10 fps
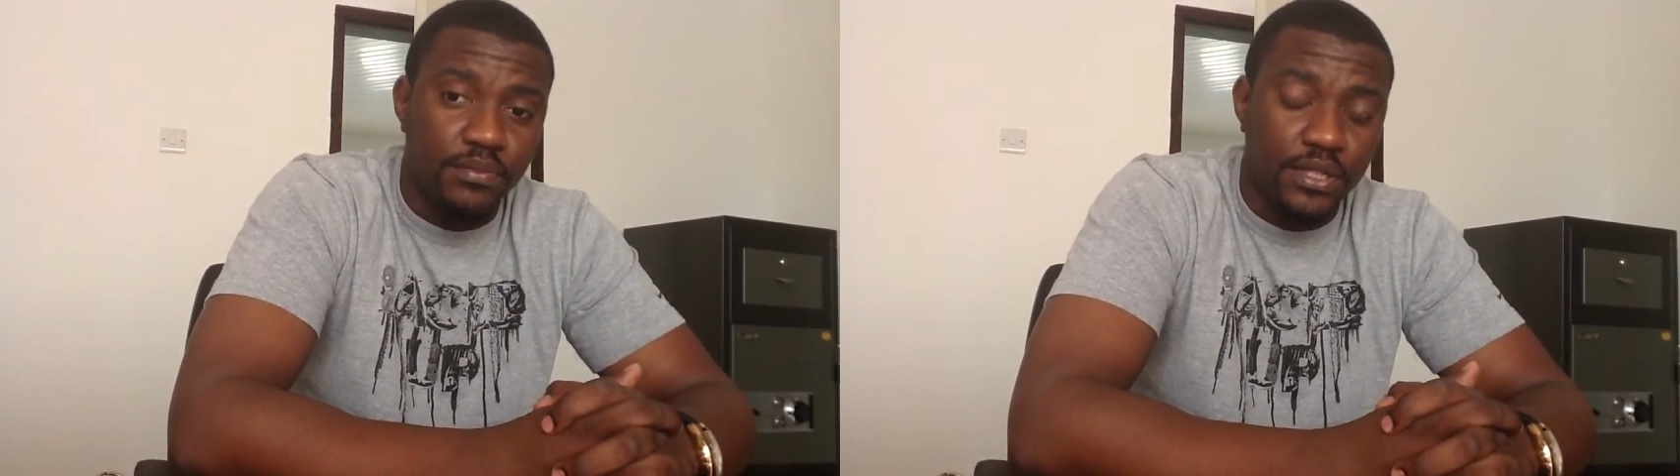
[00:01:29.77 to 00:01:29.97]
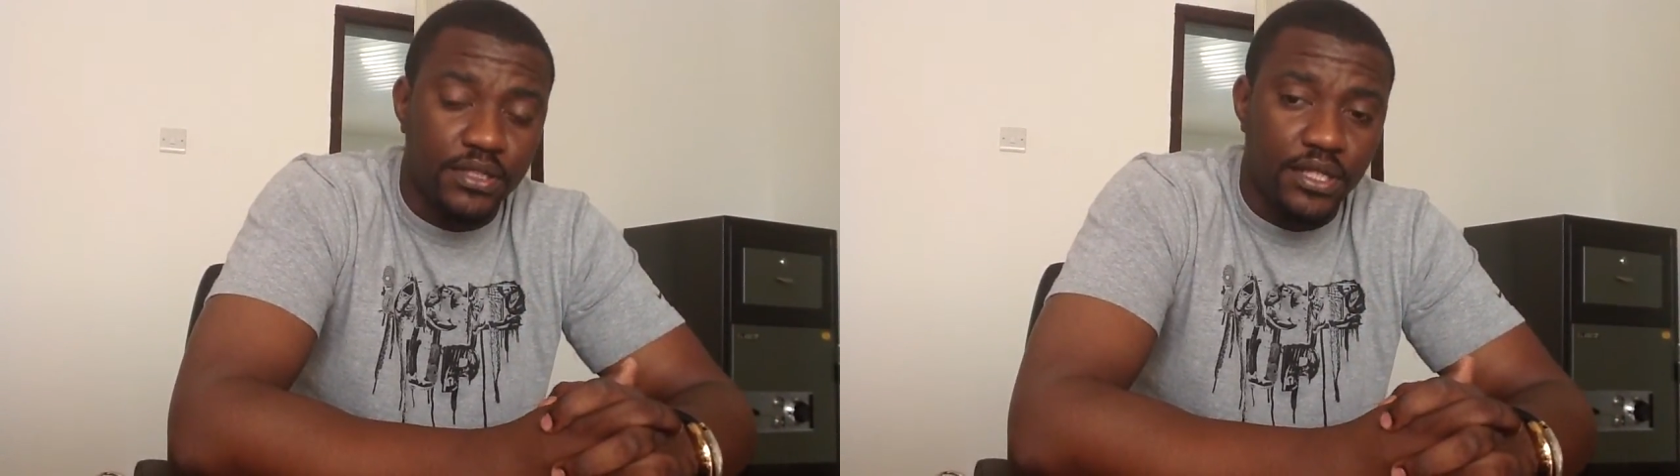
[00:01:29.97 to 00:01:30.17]

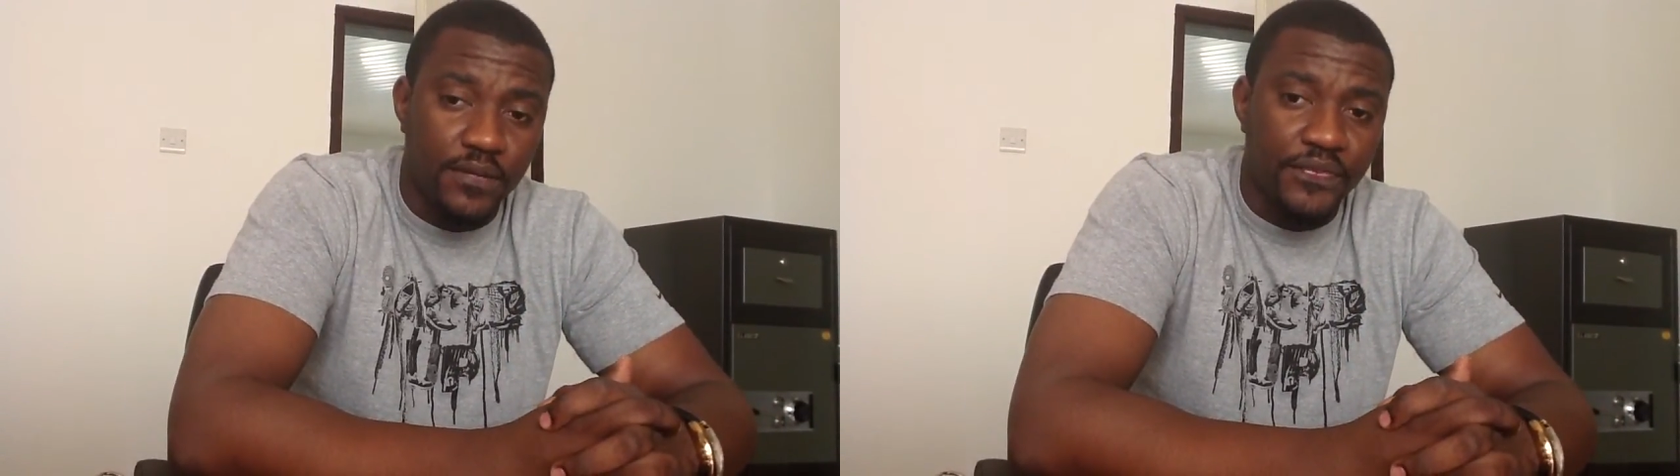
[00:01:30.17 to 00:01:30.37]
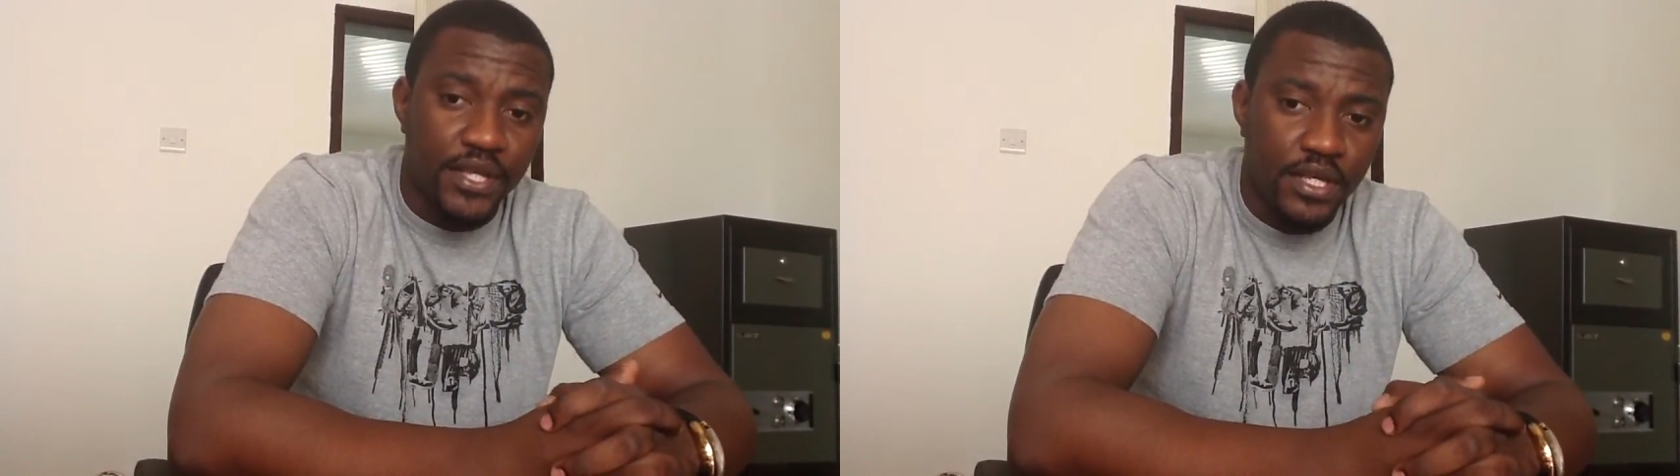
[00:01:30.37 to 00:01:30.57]
But
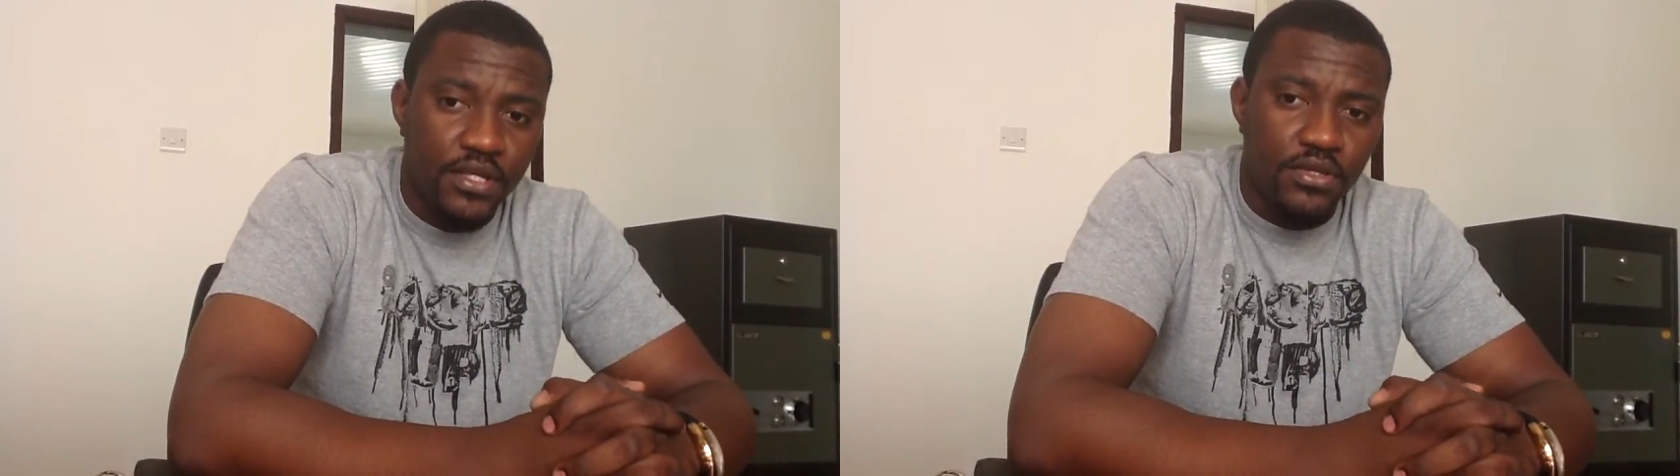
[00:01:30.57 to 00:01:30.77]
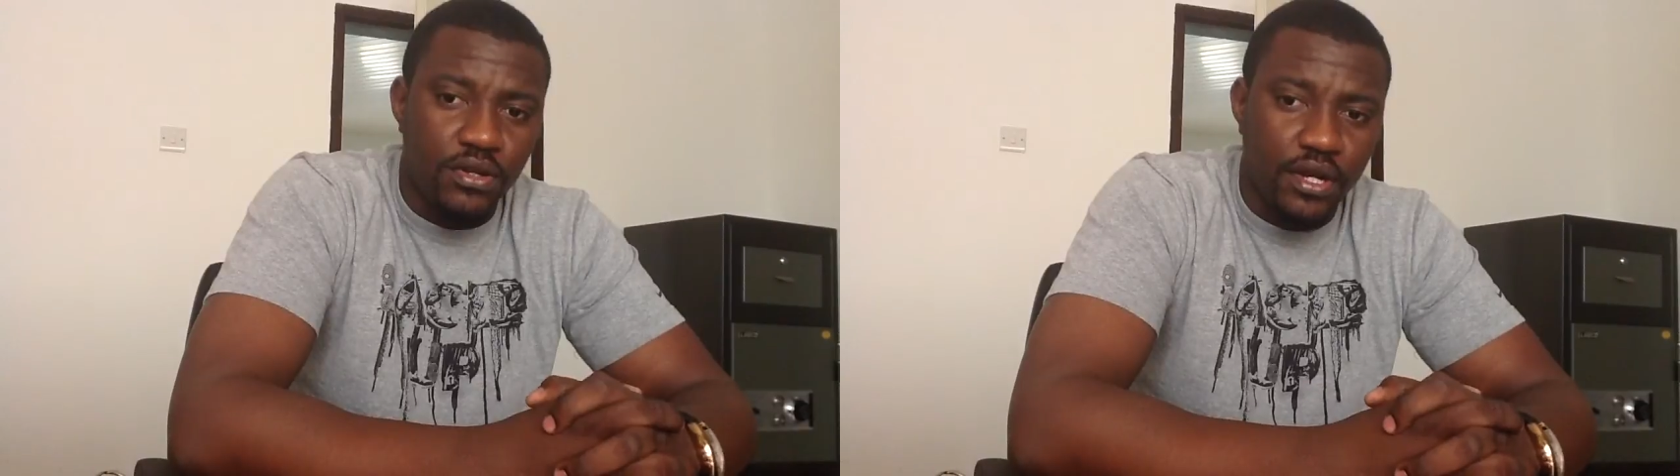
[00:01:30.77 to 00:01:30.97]

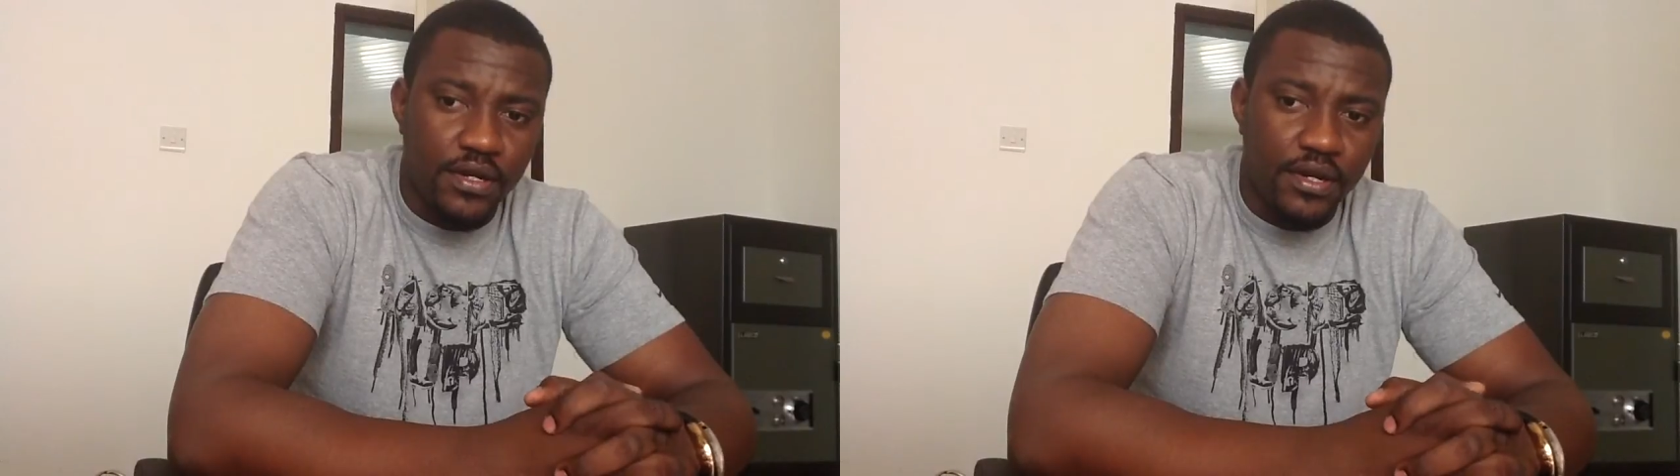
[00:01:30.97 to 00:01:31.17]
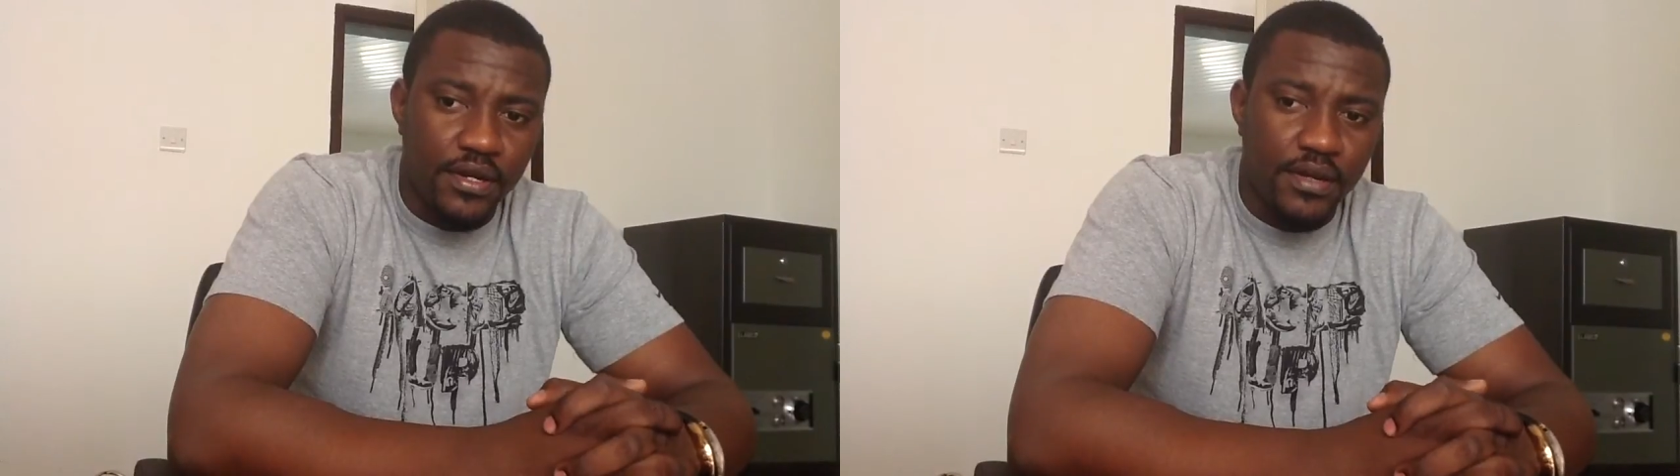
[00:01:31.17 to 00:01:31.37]

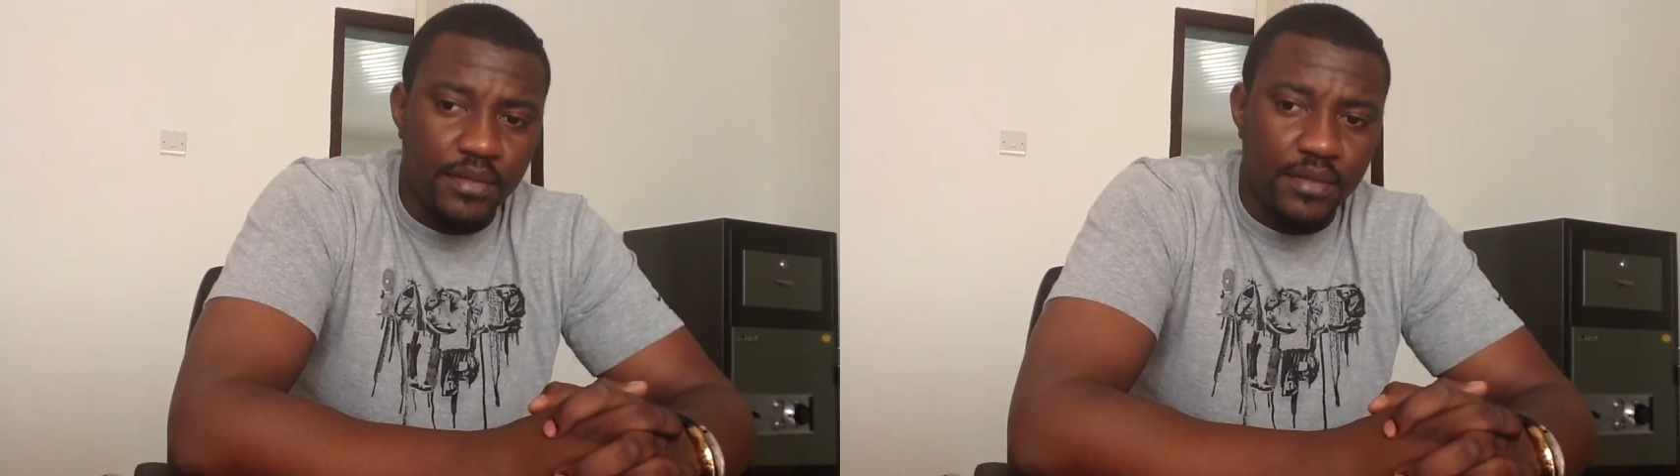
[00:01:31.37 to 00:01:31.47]
I